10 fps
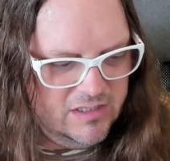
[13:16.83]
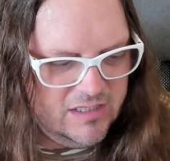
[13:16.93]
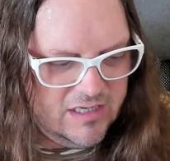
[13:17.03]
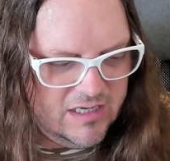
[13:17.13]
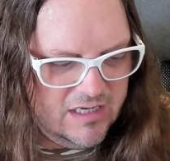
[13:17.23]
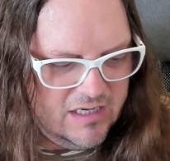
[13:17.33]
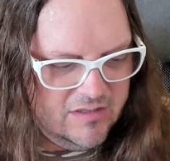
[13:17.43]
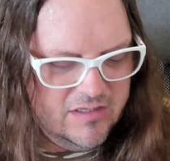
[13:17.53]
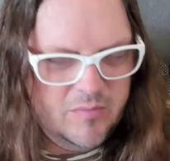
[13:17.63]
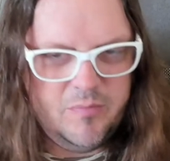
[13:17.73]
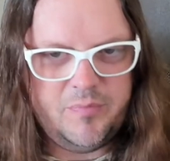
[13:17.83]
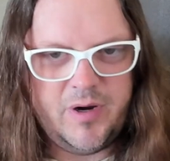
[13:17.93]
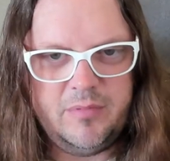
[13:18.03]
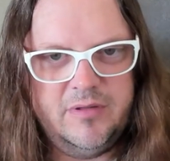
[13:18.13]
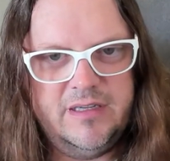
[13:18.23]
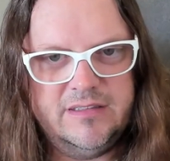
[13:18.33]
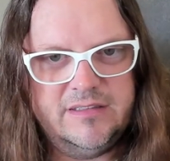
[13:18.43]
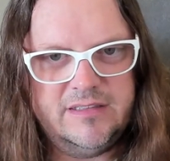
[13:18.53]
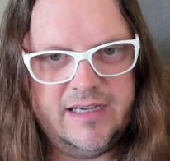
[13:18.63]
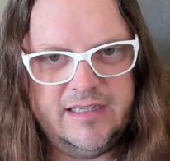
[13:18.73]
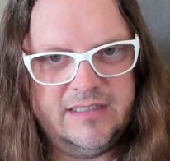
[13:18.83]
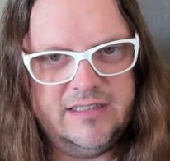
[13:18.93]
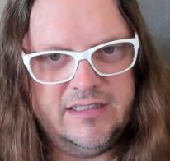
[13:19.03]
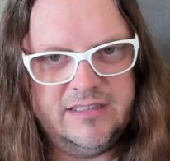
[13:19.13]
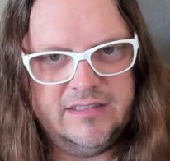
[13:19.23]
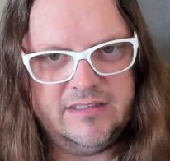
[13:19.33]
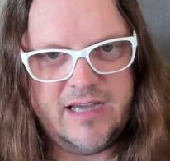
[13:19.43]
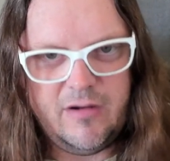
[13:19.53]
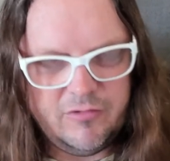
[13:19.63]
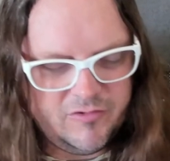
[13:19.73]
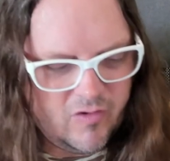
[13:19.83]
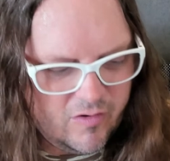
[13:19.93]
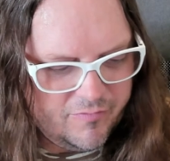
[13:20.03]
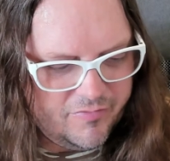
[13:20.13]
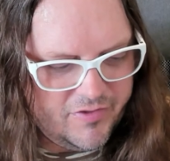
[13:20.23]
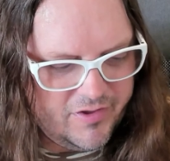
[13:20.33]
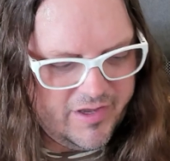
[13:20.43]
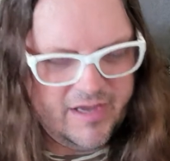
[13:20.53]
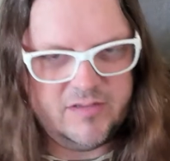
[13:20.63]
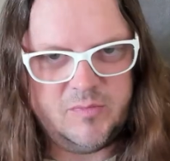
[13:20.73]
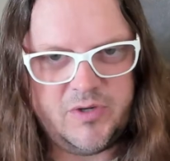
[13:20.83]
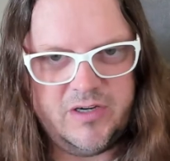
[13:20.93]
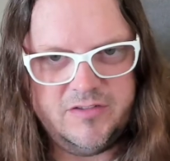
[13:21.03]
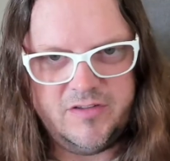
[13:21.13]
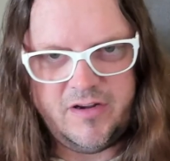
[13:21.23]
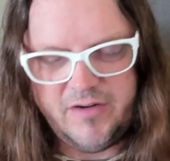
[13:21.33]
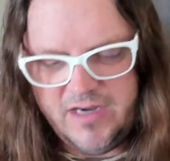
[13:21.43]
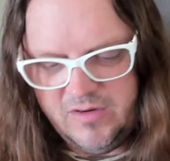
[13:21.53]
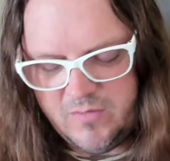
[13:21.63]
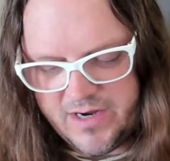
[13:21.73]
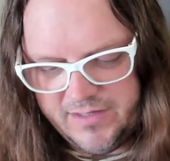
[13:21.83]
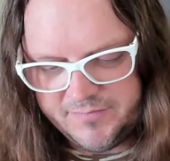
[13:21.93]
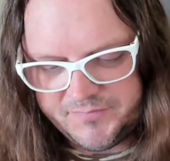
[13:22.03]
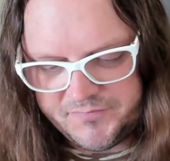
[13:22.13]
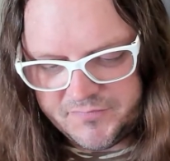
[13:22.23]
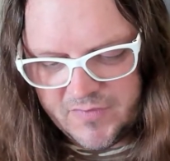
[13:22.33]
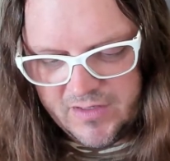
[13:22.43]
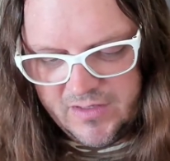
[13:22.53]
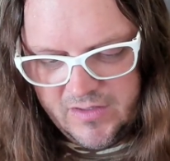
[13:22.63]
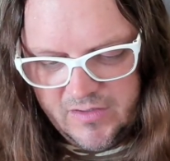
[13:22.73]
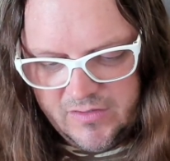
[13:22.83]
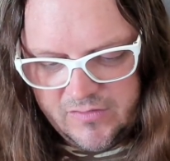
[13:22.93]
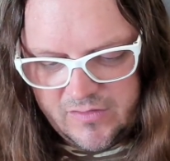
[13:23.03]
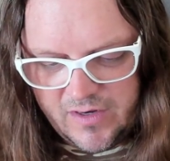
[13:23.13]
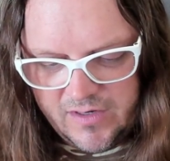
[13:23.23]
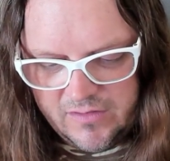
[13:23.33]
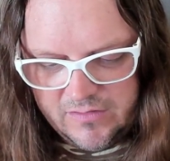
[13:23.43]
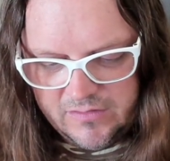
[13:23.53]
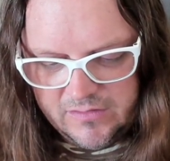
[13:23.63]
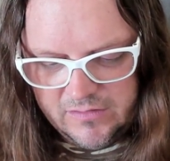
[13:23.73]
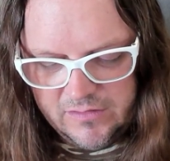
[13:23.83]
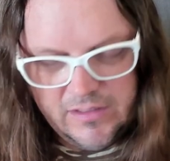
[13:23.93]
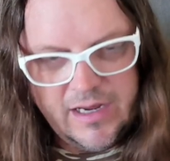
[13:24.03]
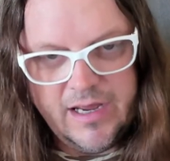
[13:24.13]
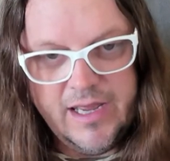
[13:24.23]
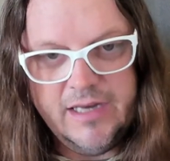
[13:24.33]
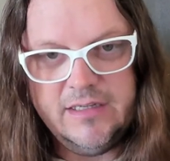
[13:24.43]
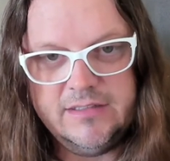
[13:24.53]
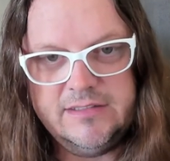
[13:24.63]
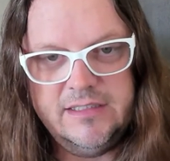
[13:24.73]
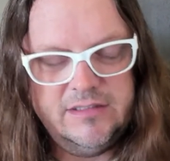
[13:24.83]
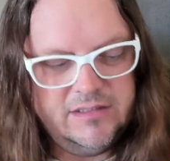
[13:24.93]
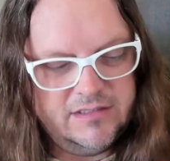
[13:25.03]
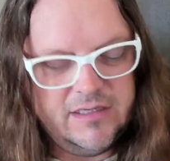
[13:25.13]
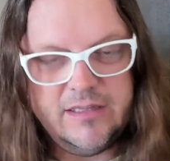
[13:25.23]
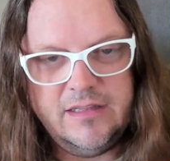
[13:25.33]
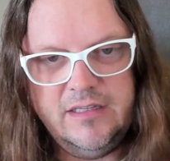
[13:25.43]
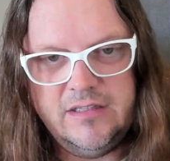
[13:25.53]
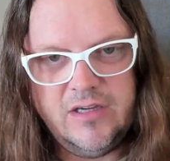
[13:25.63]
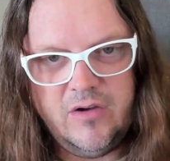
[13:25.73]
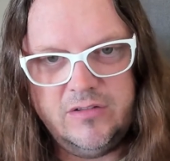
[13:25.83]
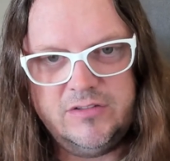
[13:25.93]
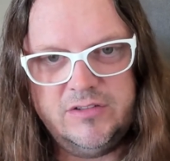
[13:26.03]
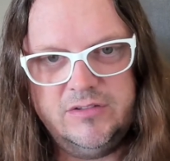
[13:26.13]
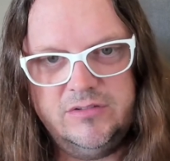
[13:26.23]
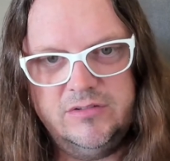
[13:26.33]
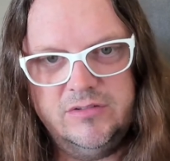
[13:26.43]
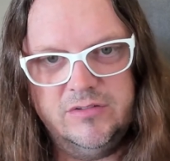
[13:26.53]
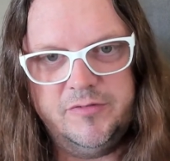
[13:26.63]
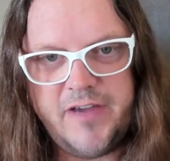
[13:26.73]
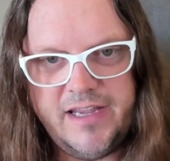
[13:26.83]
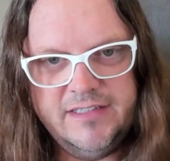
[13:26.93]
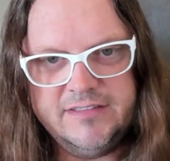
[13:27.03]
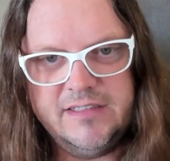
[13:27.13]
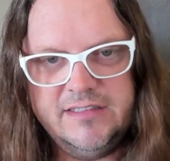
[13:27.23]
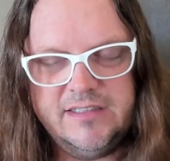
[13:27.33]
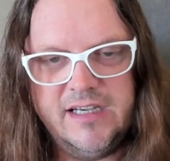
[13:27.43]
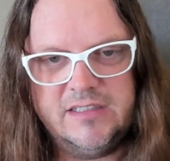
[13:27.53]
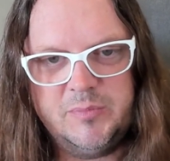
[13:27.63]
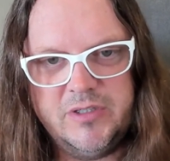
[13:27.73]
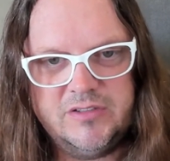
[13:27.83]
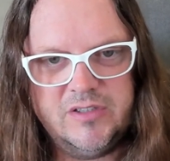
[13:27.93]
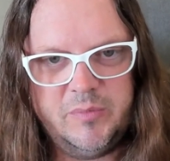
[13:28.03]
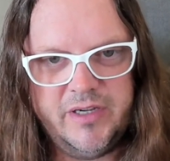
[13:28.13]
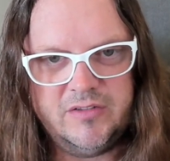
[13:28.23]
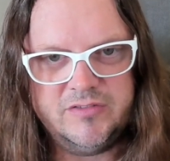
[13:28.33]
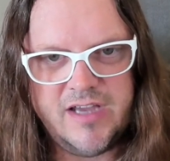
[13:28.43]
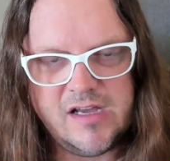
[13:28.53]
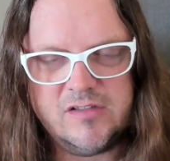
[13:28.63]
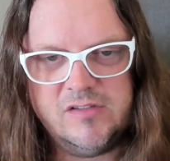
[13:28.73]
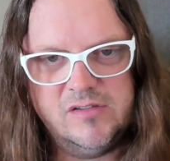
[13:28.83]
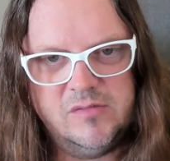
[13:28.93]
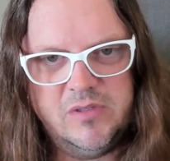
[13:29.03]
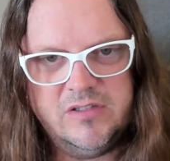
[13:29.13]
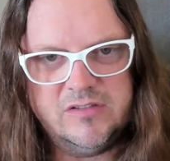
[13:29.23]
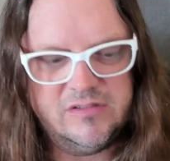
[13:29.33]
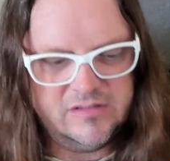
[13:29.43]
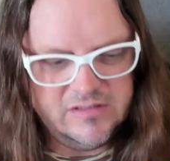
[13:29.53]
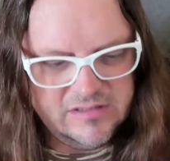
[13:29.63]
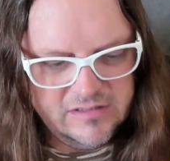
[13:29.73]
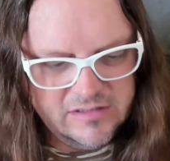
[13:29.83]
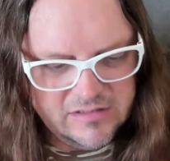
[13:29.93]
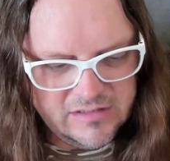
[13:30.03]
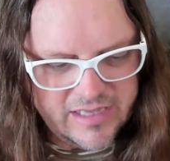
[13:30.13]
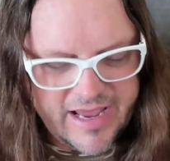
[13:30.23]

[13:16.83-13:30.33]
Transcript: You probably can take the covers off the xpros though anyway. So, and I said that I think they're going to phase these xpresso pedals out soon, because the